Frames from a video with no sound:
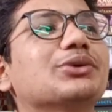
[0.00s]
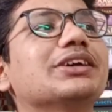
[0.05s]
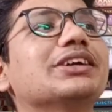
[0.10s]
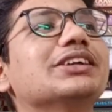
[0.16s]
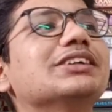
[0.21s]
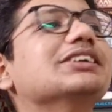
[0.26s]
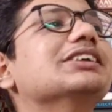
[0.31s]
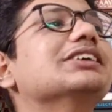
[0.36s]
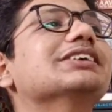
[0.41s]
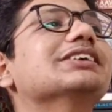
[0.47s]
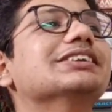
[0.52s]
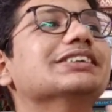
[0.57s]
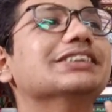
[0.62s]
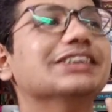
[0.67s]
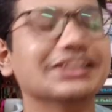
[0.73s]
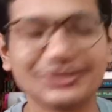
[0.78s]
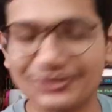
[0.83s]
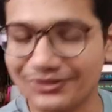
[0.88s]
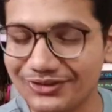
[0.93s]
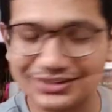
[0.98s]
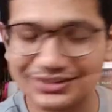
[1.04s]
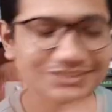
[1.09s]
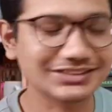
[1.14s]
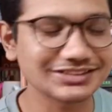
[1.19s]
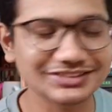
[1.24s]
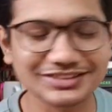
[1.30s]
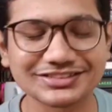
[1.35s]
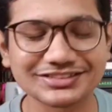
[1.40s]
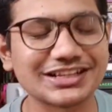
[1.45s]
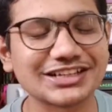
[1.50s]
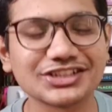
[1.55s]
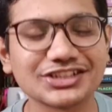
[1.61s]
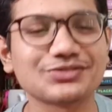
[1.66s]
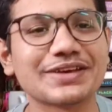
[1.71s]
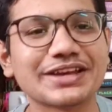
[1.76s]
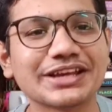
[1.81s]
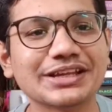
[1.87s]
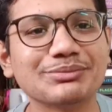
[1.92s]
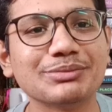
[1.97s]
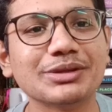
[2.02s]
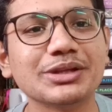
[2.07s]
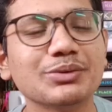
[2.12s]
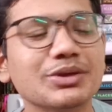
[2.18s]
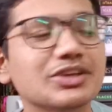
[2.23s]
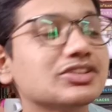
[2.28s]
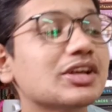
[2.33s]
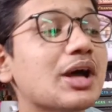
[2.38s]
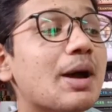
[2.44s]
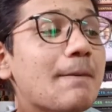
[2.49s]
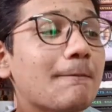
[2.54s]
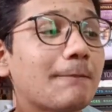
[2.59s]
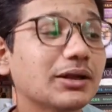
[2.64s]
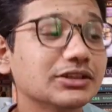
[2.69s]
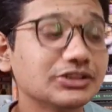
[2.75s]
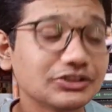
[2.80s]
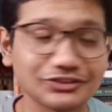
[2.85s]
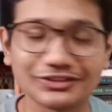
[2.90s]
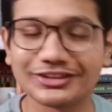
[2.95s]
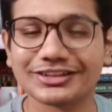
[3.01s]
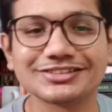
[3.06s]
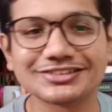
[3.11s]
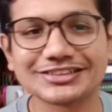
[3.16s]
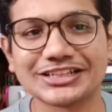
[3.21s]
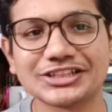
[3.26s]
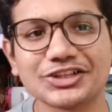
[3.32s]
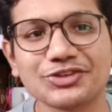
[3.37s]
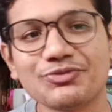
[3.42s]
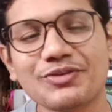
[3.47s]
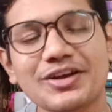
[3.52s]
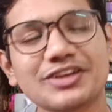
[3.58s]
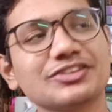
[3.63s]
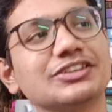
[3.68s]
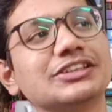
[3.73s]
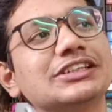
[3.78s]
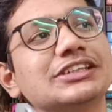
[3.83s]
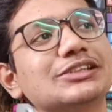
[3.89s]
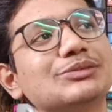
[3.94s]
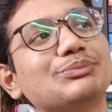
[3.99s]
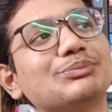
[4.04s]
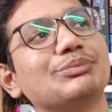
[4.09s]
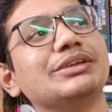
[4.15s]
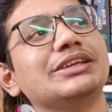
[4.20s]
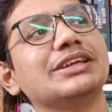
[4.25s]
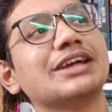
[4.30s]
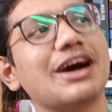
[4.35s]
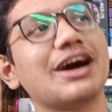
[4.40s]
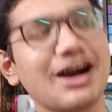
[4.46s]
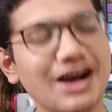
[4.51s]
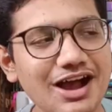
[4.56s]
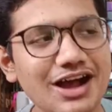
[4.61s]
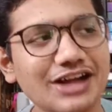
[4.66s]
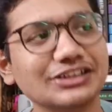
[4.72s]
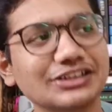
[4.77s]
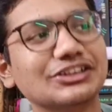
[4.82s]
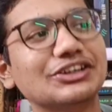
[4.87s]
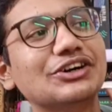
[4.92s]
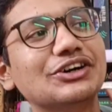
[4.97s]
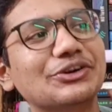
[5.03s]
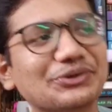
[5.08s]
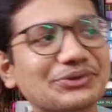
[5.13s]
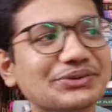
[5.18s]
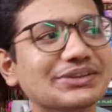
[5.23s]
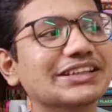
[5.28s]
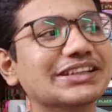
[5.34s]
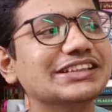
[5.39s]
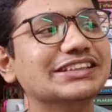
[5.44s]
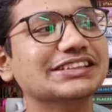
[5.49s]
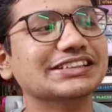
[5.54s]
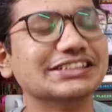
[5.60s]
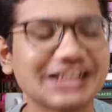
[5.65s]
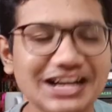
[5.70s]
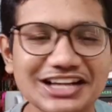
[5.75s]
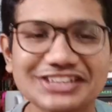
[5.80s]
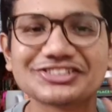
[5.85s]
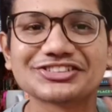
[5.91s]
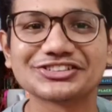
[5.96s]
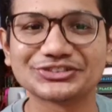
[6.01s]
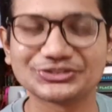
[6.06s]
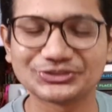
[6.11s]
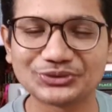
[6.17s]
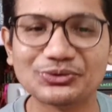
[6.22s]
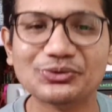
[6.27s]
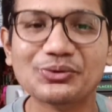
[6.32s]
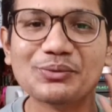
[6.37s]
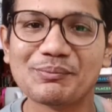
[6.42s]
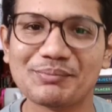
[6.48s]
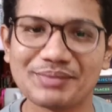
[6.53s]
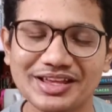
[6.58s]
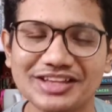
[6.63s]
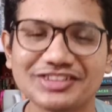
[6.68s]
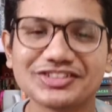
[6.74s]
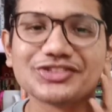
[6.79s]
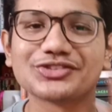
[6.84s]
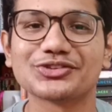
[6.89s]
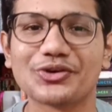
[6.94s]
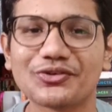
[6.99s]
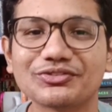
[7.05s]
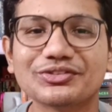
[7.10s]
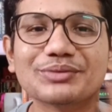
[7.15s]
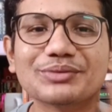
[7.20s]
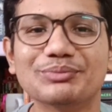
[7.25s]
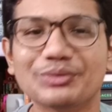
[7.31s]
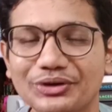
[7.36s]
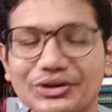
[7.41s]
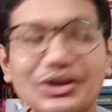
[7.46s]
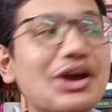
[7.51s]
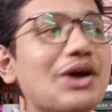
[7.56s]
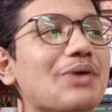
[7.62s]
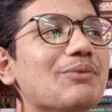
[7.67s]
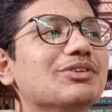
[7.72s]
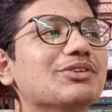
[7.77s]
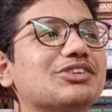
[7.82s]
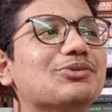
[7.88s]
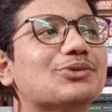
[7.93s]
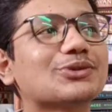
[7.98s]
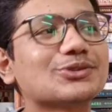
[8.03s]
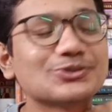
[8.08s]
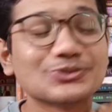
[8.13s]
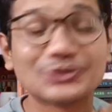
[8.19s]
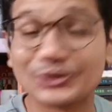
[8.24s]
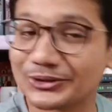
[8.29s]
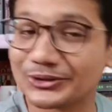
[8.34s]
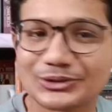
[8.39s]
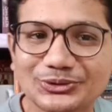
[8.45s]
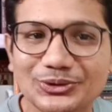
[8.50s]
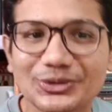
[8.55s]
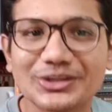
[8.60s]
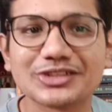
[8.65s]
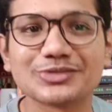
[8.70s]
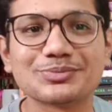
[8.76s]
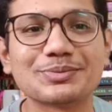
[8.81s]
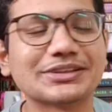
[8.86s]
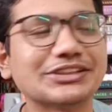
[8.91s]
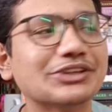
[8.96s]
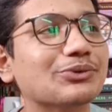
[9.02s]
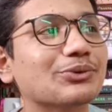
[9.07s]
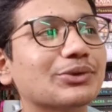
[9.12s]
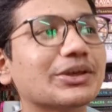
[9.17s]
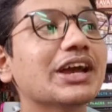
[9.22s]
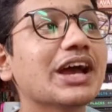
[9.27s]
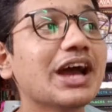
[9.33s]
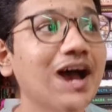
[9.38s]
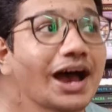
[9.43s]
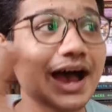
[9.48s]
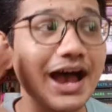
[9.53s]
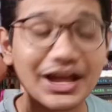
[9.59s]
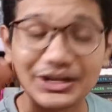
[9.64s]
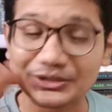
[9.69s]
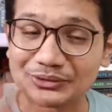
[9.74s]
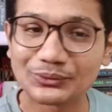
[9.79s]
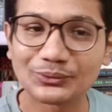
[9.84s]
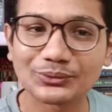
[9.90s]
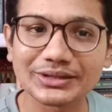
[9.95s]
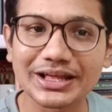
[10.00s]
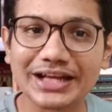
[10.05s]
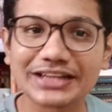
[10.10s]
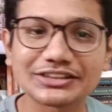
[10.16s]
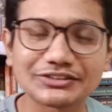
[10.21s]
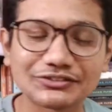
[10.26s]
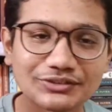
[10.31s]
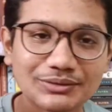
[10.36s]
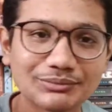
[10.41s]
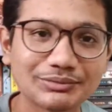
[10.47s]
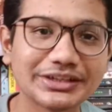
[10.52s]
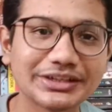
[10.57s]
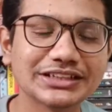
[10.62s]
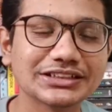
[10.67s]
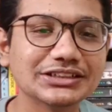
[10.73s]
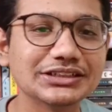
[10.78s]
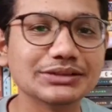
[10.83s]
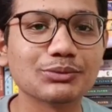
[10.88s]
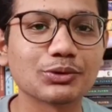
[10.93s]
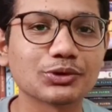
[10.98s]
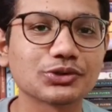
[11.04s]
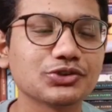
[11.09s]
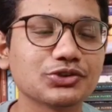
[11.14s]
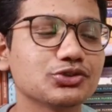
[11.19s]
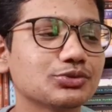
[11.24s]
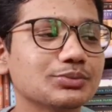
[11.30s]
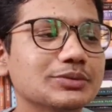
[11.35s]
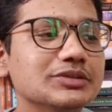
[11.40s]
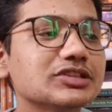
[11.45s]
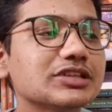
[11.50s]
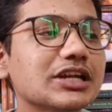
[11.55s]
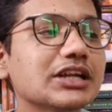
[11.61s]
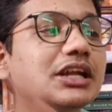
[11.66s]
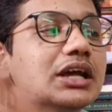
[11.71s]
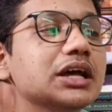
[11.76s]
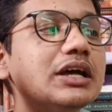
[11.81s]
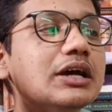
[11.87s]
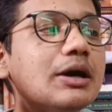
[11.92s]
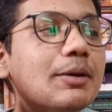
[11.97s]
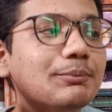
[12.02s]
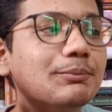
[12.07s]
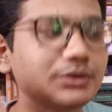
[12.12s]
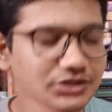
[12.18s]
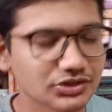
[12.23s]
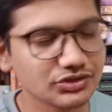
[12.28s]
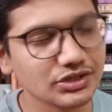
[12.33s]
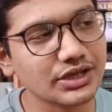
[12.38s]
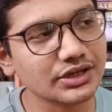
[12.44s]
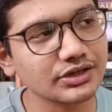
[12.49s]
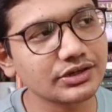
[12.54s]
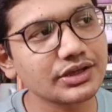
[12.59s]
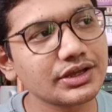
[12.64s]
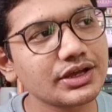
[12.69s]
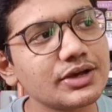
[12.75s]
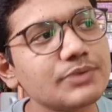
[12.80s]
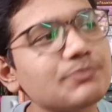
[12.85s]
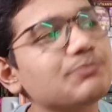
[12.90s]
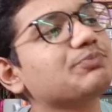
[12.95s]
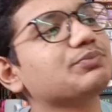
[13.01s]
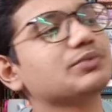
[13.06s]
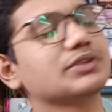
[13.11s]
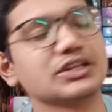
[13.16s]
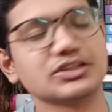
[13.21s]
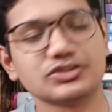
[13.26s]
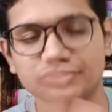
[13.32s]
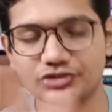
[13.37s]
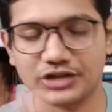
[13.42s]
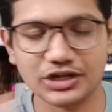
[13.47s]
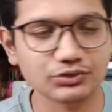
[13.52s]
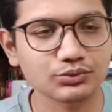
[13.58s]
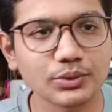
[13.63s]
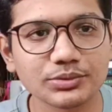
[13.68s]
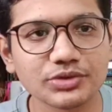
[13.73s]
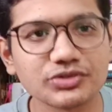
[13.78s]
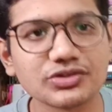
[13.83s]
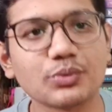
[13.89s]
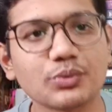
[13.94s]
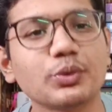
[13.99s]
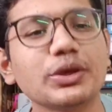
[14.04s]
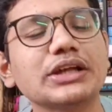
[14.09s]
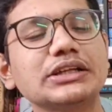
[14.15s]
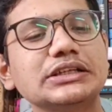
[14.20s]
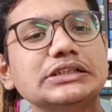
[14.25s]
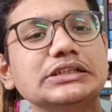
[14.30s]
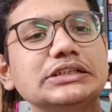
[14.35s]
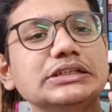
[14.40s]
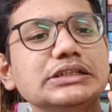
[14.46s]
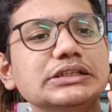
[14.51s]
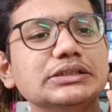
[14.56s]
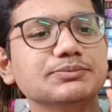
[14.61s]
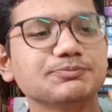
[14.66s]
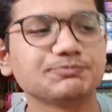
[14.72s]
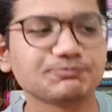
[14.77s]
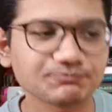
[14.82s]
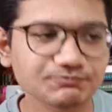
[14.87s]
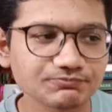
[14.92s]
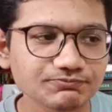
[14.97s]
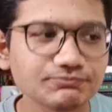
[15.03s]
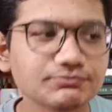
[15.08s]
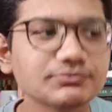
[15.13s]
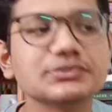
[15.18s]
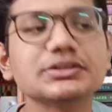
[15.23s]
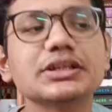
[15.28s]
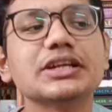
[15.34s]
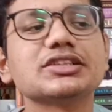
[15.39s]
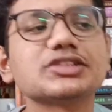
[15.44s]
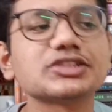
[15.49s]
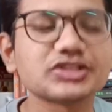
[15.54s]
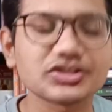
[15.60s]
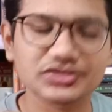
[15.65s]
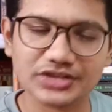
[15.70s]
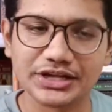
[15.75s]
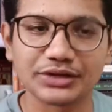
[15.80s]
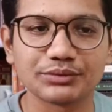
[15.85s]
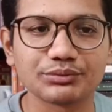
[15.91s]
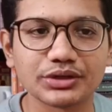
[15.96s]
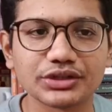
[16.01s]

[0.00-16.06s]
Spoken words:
All these are satisfying in many ways, but the real satisfaction hit me hard only in the last 2 pages of the book, which I was not at all expecting, okay? I know that from reading the Immortal Instruments that Brother Zachariah gets transformed in some way and he isn't the Silent Brother anymore.